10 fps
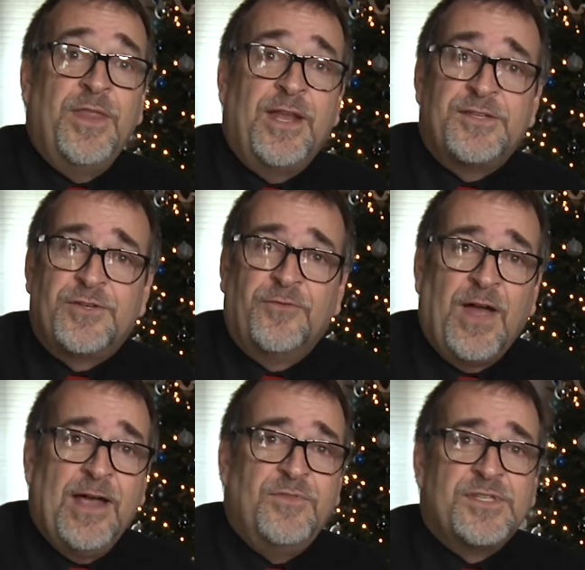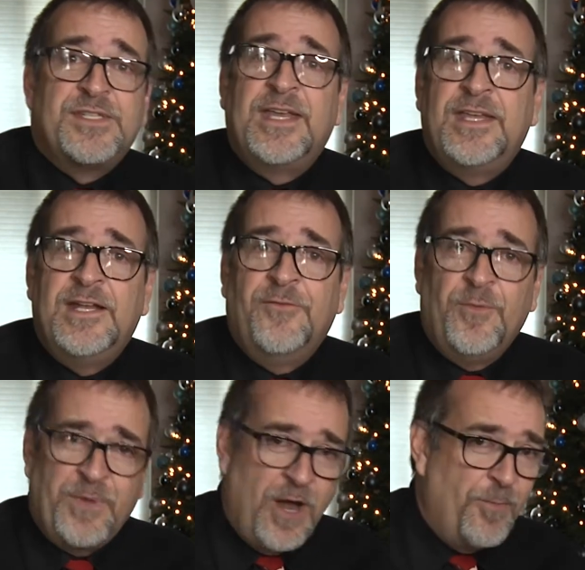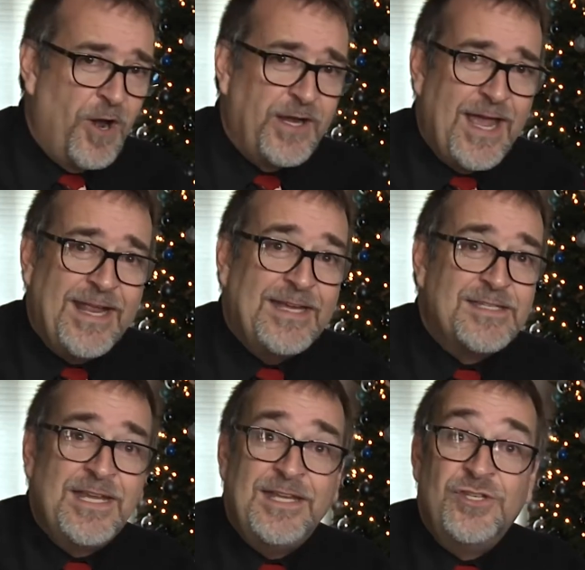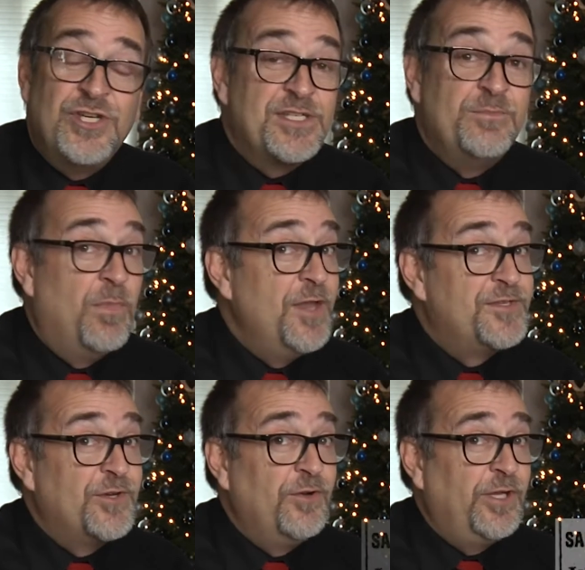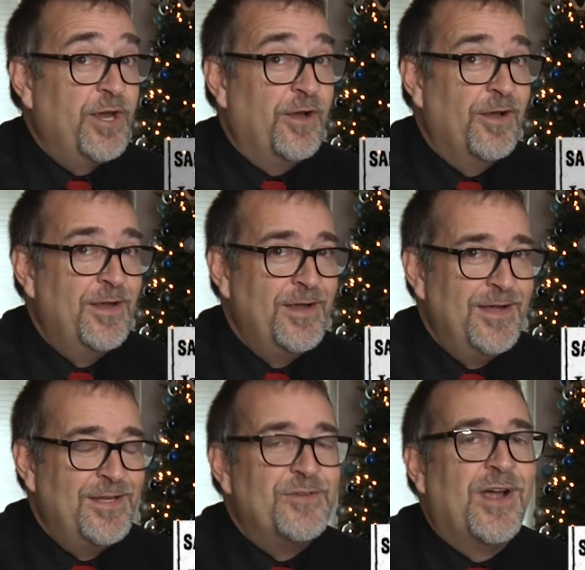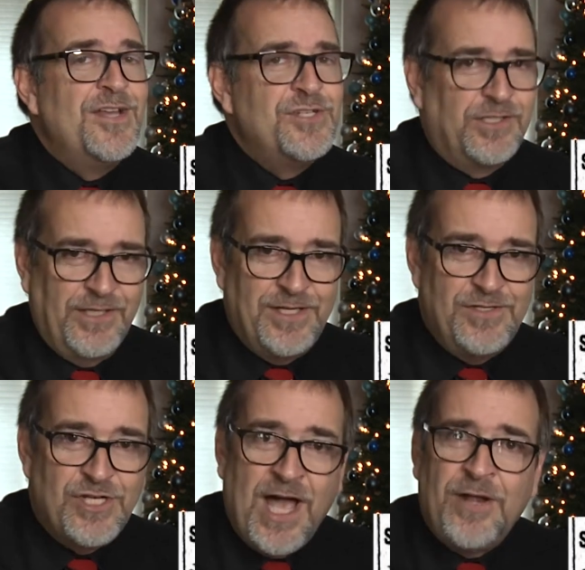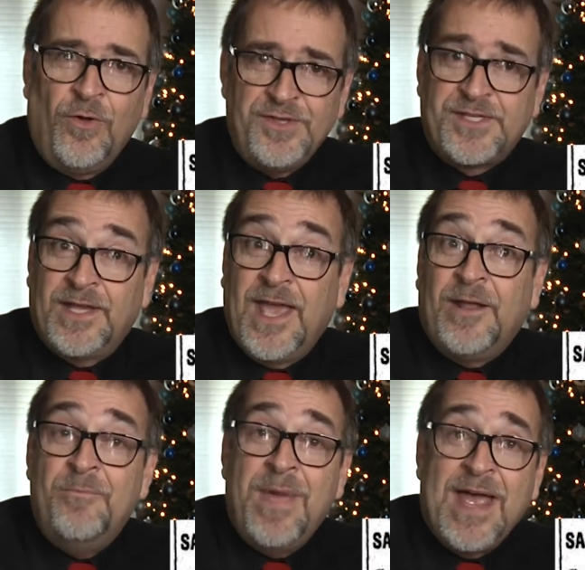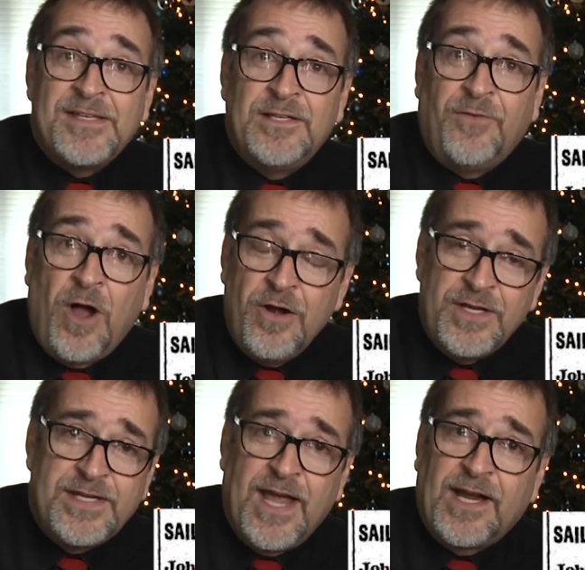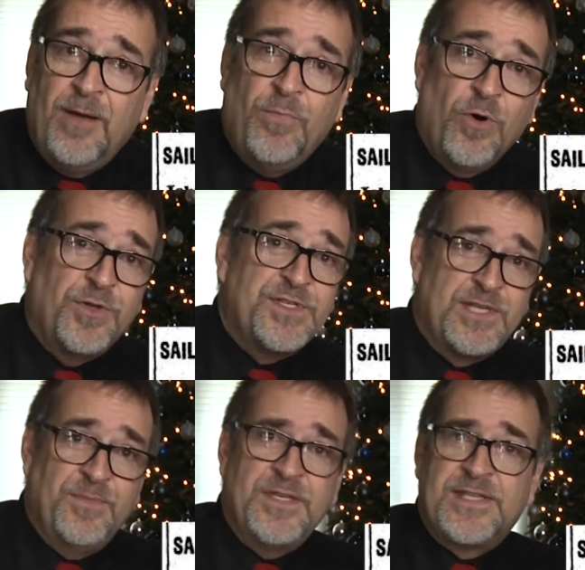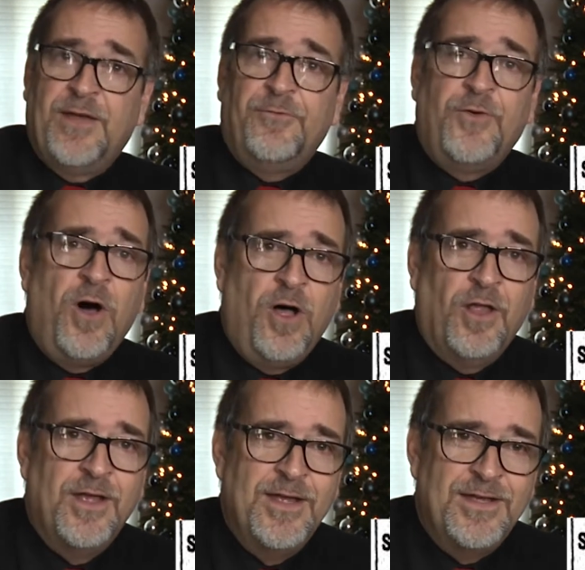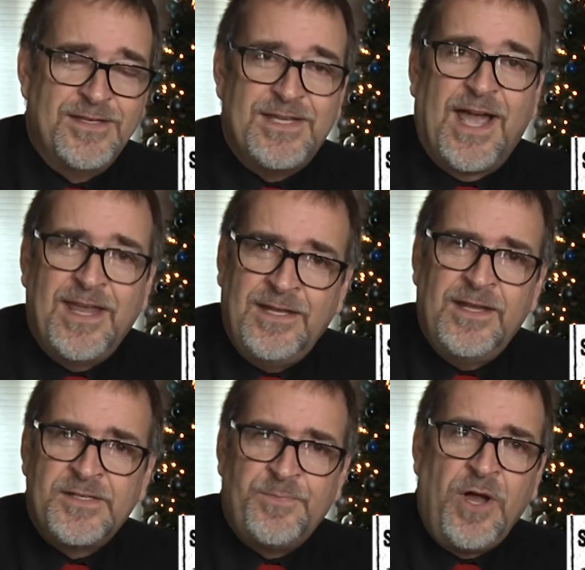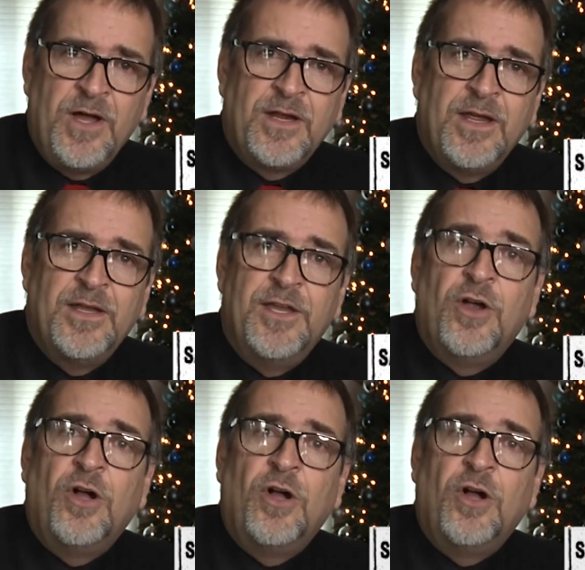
that had survived the sinking of the Pere Marquette 18 just months earlier. Tragically, John Olson had a massive heart attack on board the Simmons that fall, dying in his bunk near